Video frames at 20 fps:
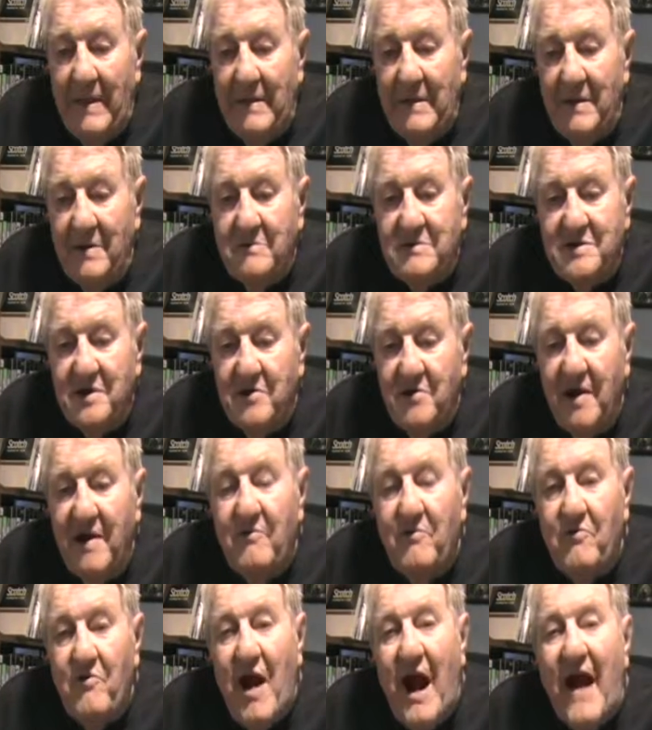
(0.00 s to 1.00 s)
There was a
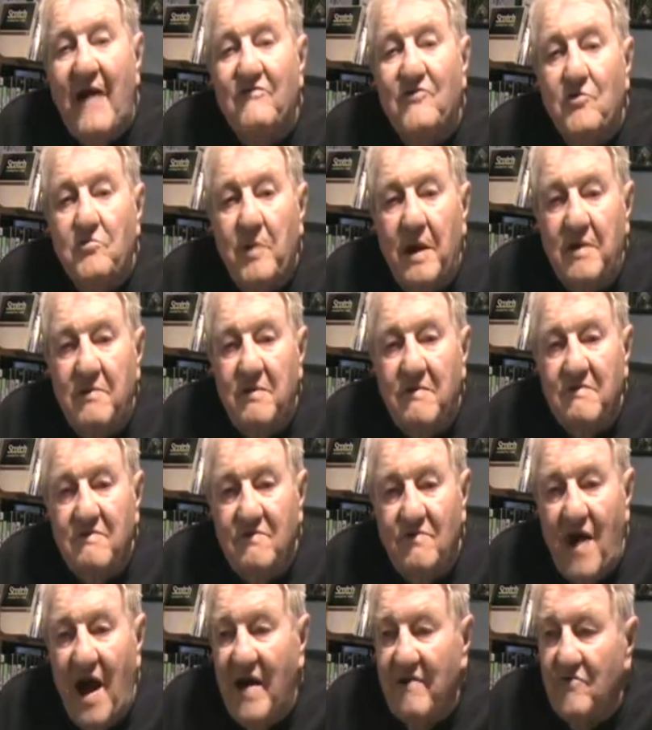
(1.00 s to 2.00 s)
great
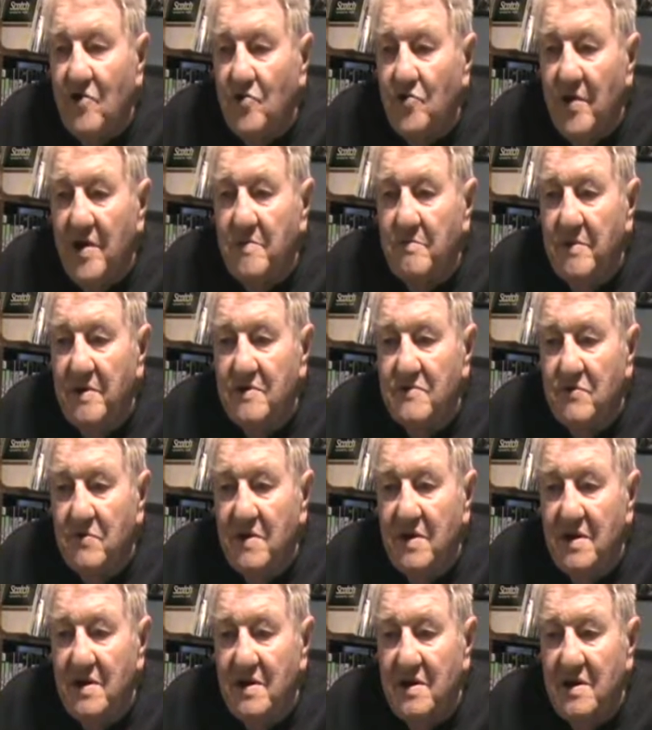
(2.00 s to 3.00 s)
rivalry
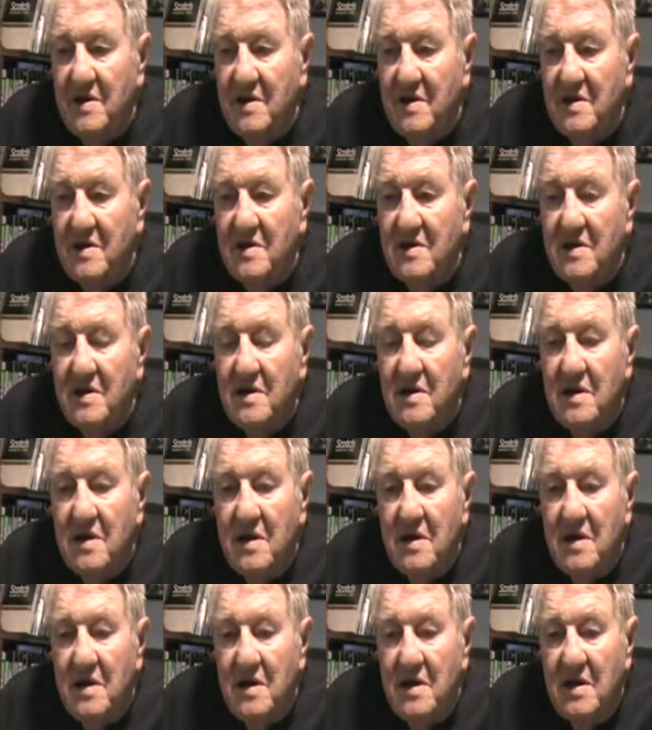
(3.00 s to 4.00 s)
between
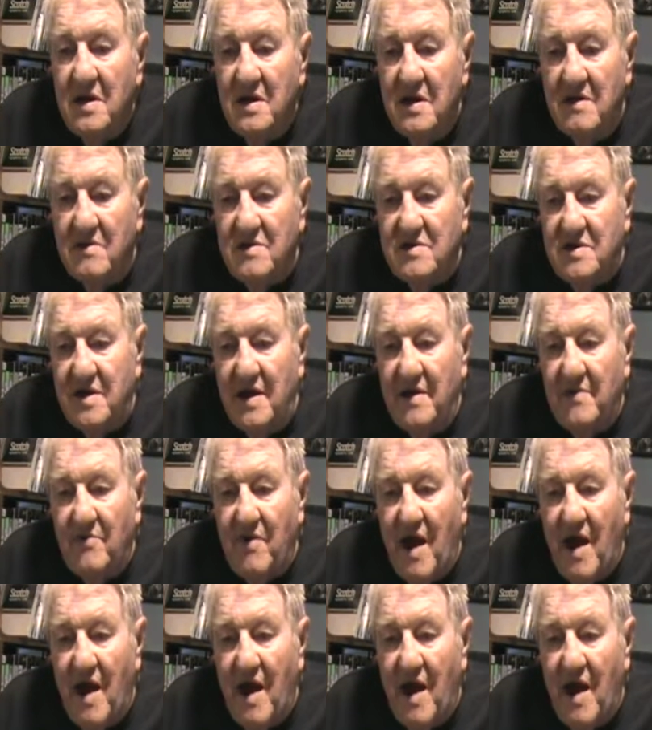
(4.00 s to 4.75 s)
interstate